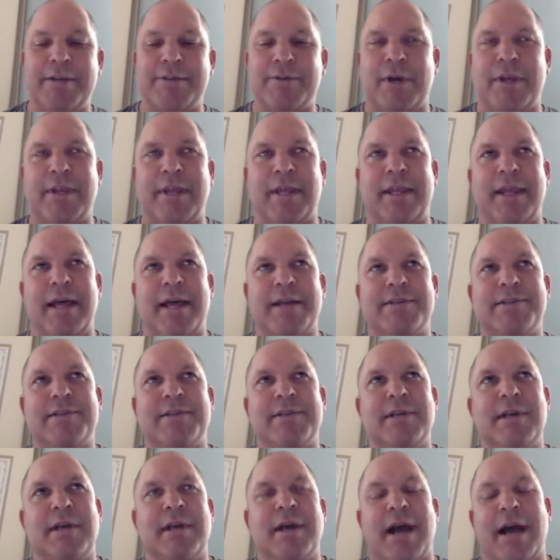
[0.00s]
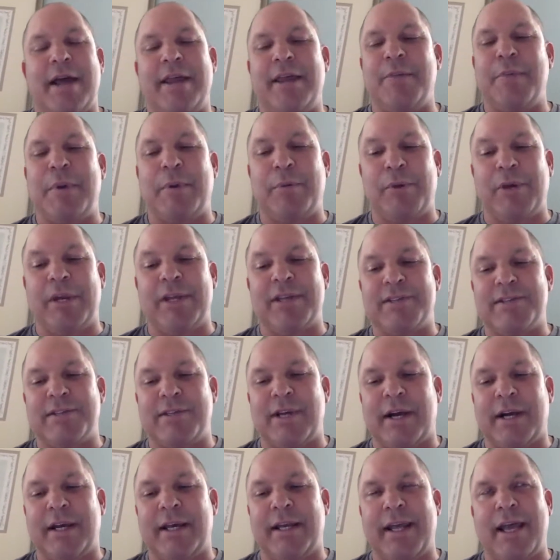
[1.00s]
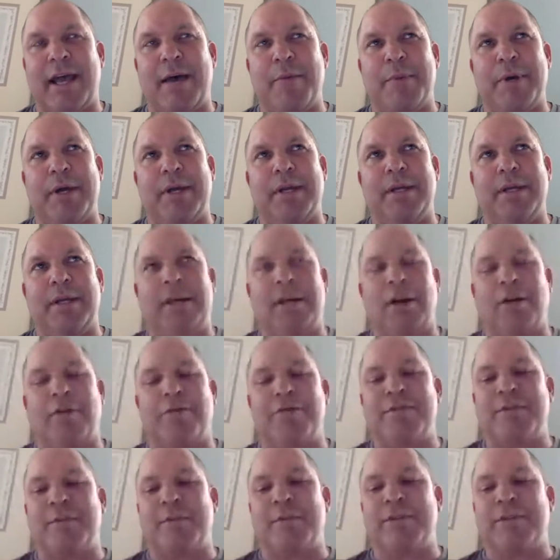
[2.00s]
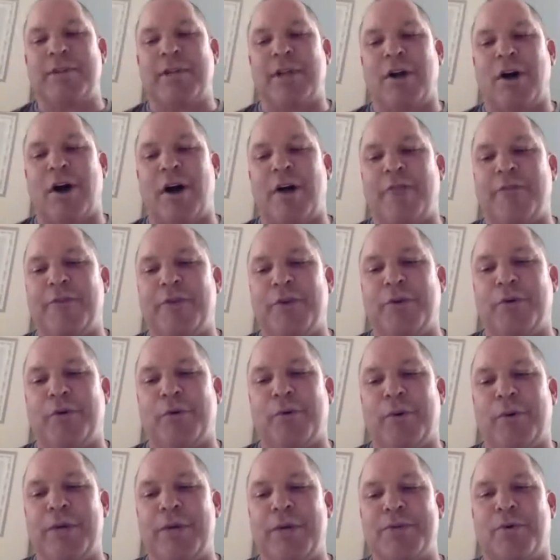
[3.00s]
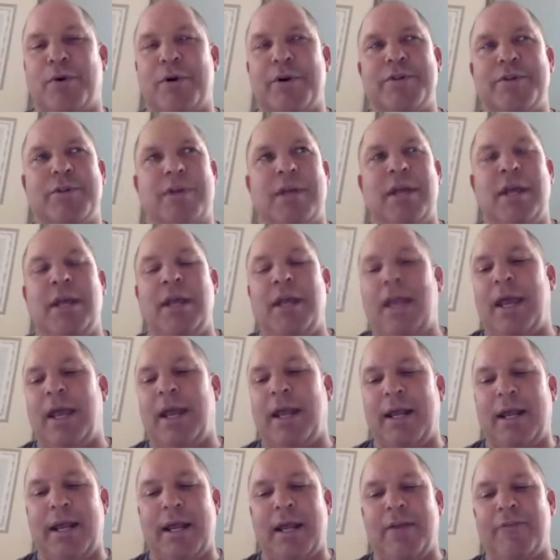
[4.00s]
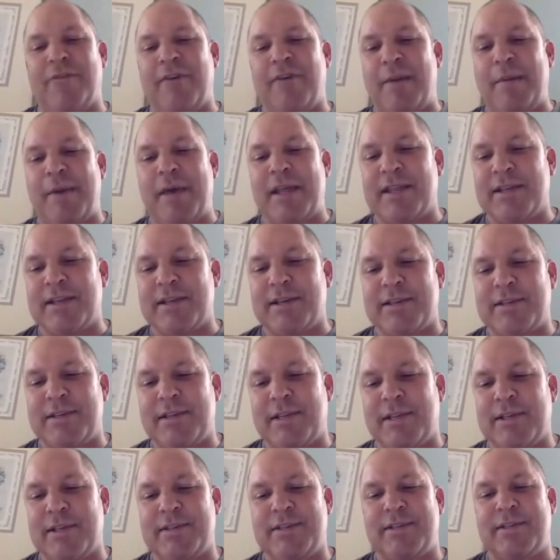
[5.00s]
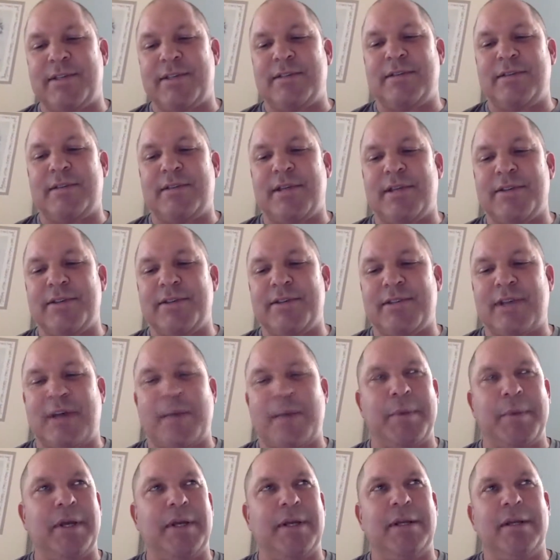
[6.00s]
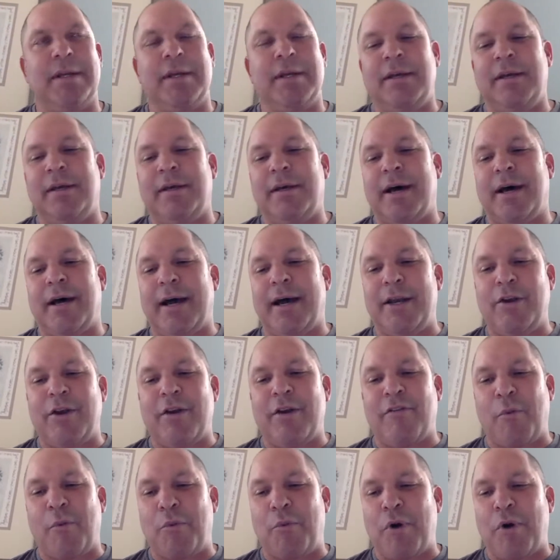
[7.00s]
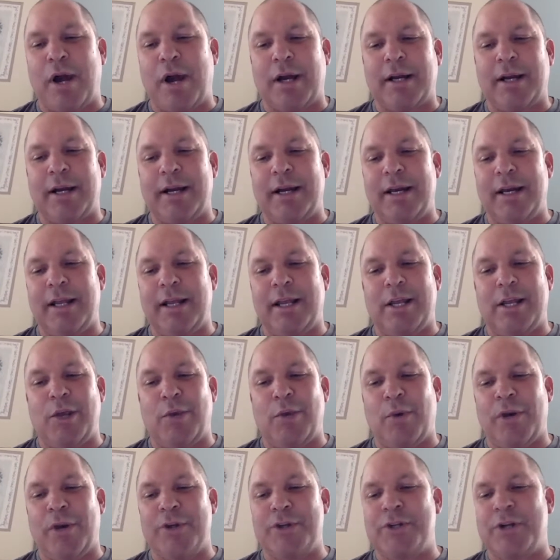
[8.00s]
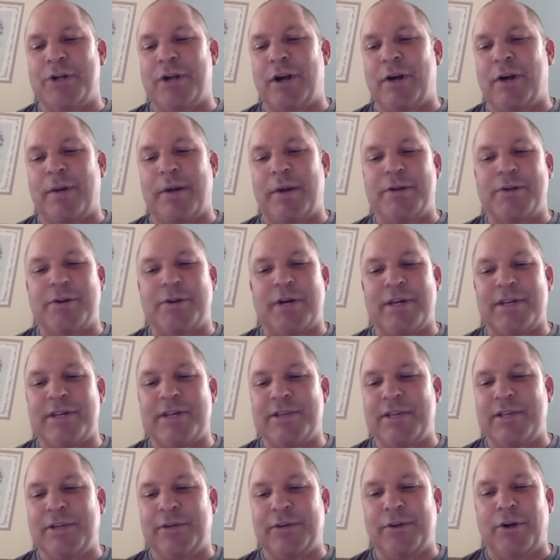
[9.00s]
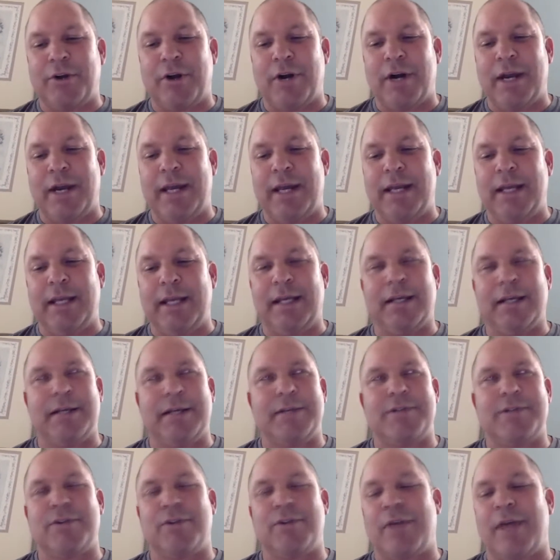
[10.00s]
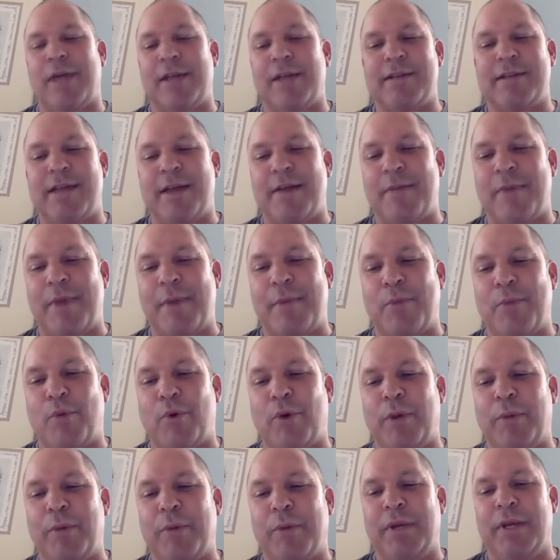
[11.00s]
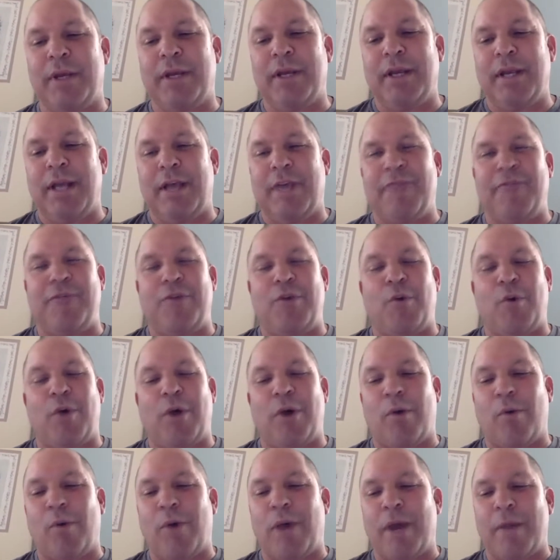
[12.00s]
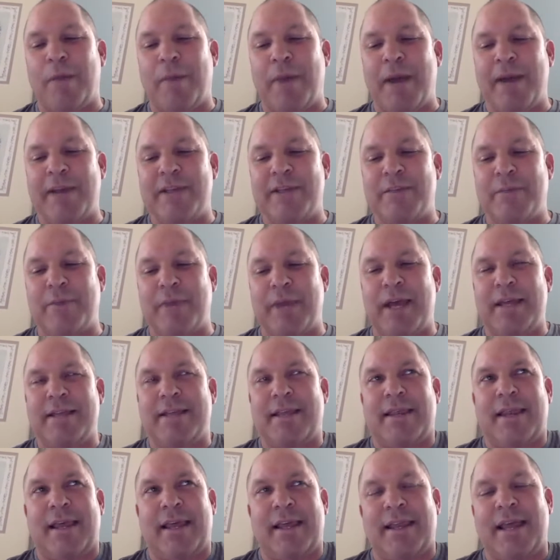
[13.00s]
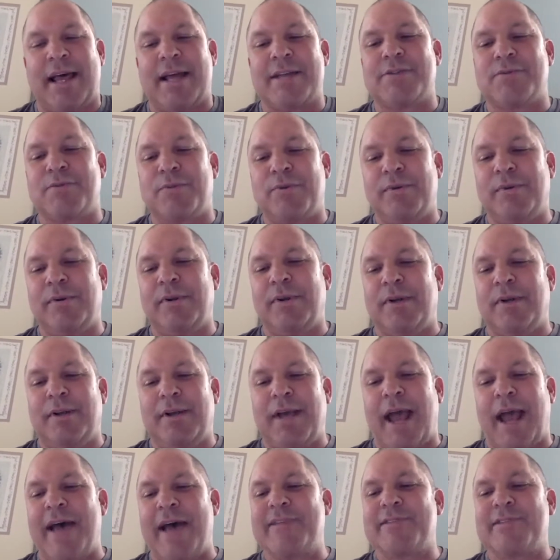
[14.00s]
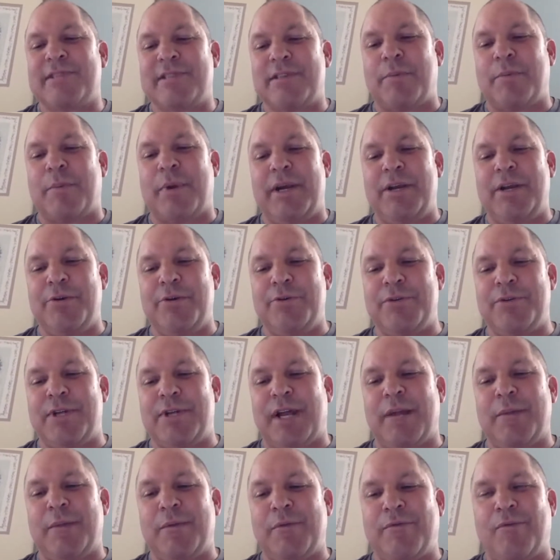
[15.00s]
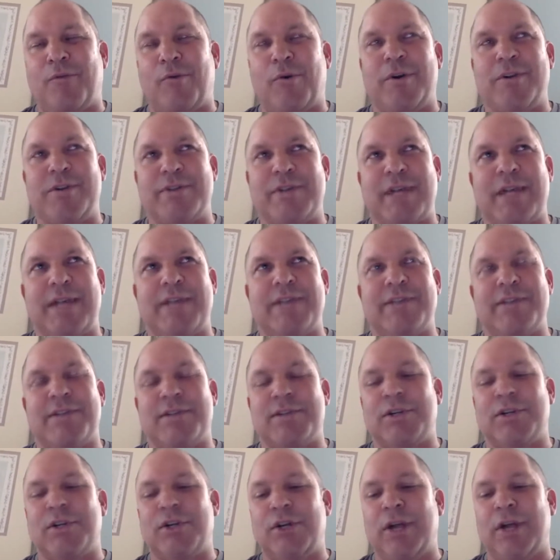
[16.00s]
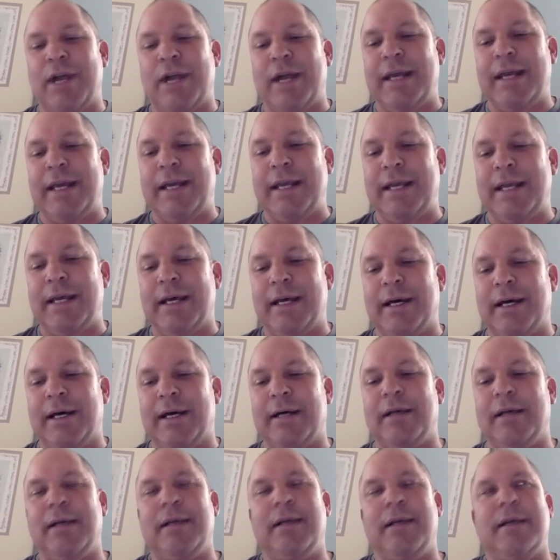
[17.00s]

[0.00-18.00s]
So I think people get stuck in that. But if someone's going to offer you a resource, and again, if I'm at the summit and you have a product idea that you want to share, I'm not trying to steal your idea, so that's not my point. But if you want to run it by somebody, I think ask somebody who's done it before and say, is this a good idea?